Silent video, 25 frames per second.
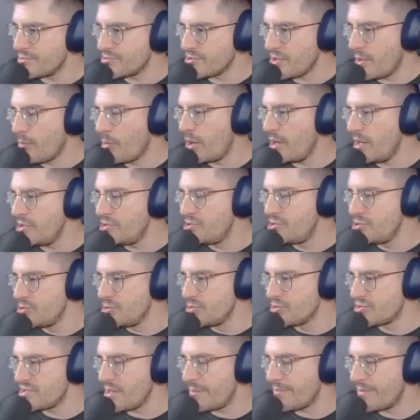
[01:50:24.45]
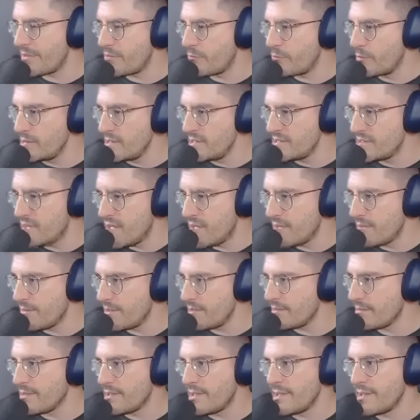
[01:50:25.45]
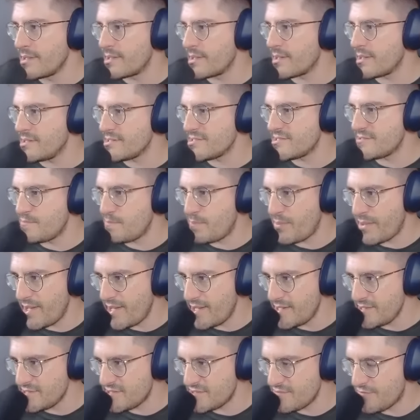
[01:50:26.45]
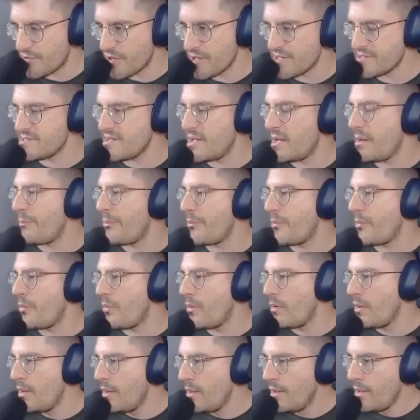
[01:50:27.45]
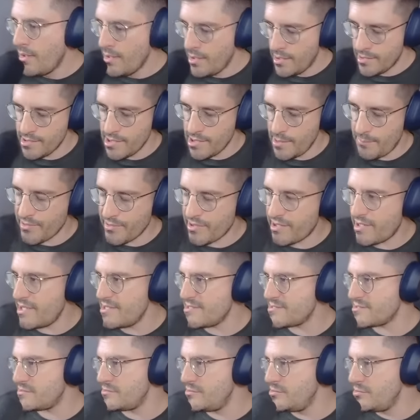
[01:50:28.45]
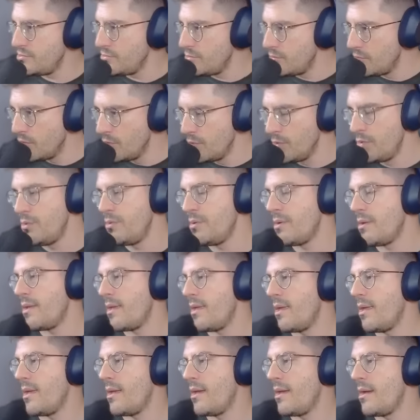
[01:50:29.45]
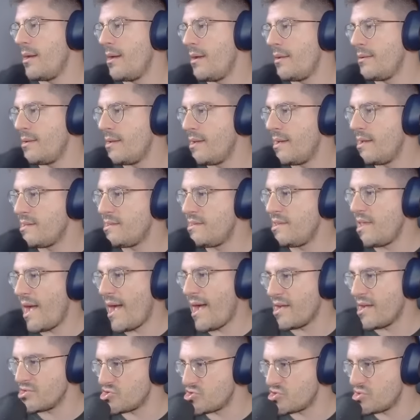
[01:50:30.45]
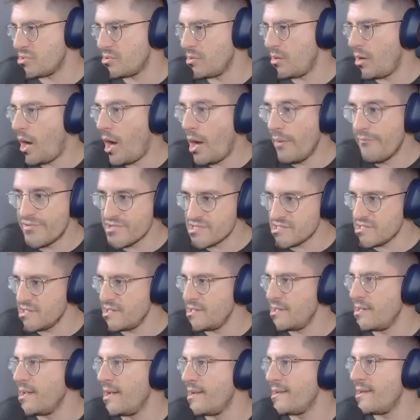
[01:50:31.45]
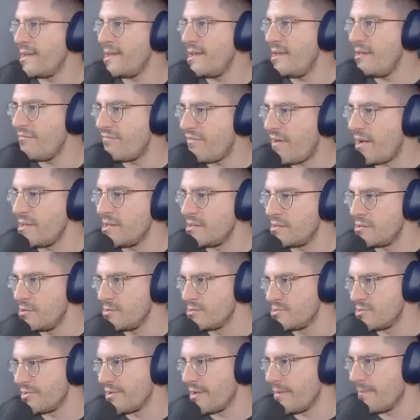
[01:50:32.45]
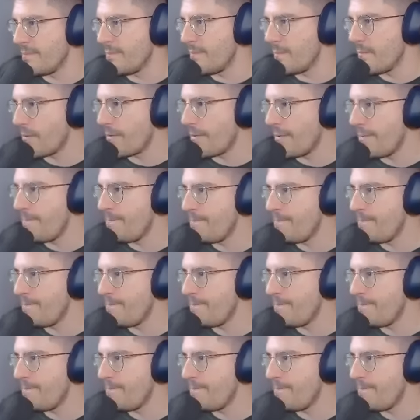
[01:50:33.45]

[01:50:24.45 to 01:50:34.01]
So I'm going to do something really dummy, like a space, for example, an uppercase U, and a dash. Obviously, an invalid username, okay?